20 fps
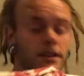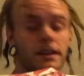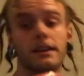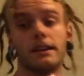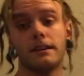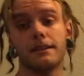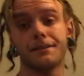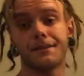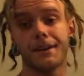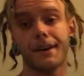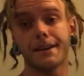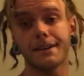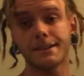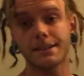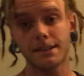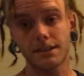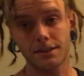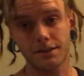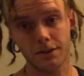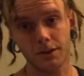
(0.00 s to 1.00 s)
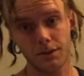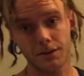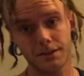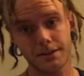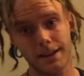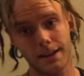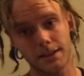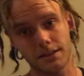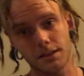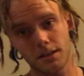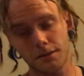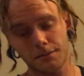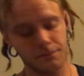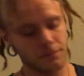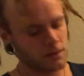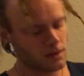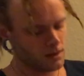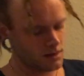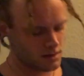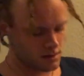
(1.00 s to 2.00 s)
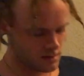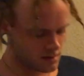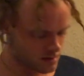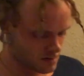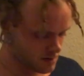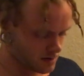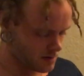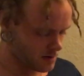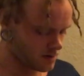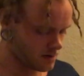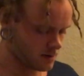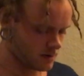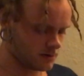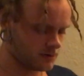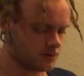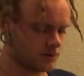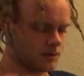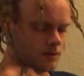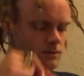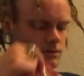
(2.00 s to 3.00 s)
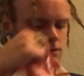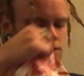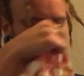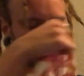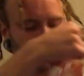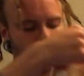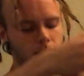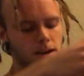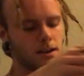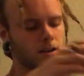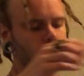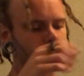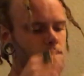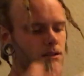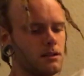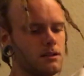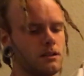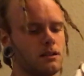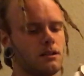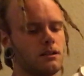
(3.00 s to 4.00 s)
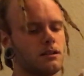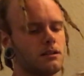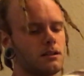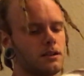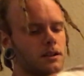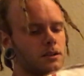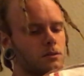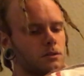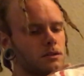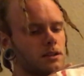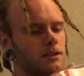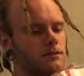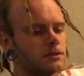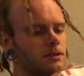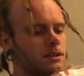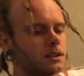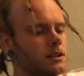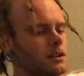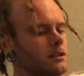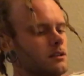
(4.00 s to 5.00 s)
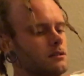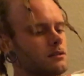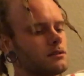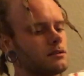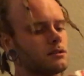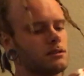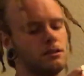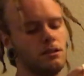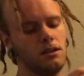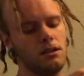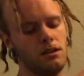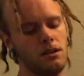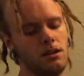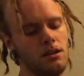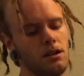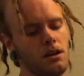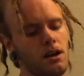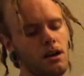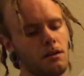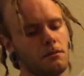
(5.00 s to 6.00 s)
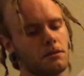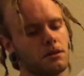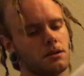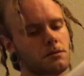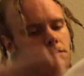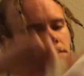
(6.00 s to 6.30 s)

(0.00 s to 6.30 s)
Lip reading: yeah, no, I need to sew the sides up. So to do that, like with everything else, I'm gonna